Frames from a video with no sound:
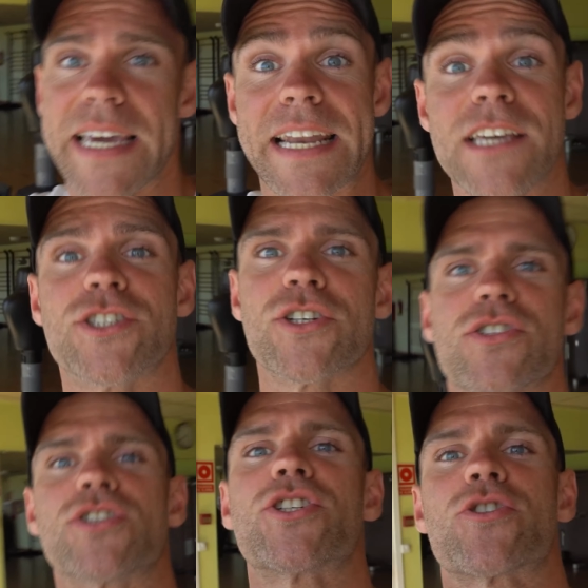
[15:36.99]
It is
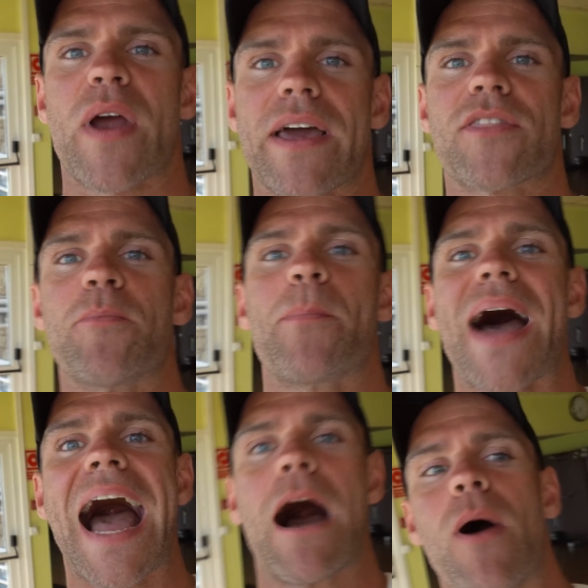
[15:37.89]
just the strength and
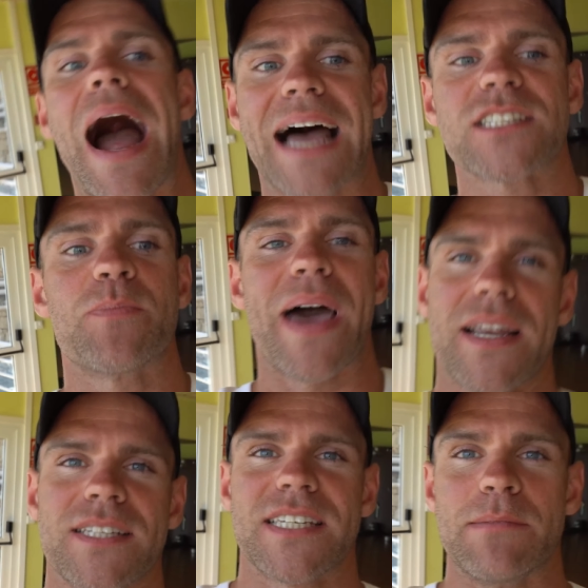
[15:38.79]
power
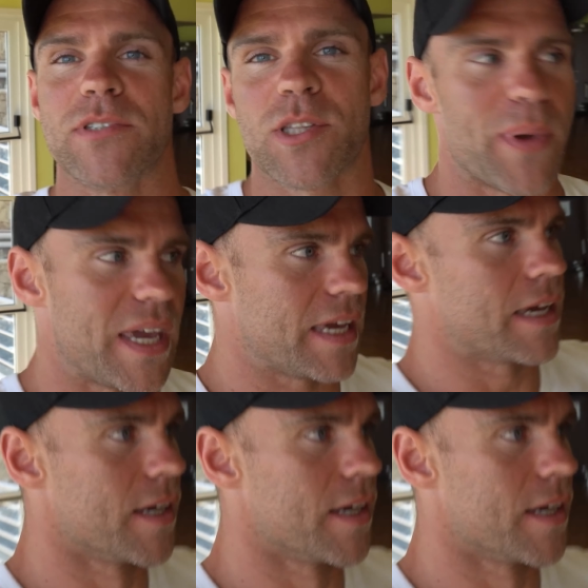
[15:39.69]
aspect seems to be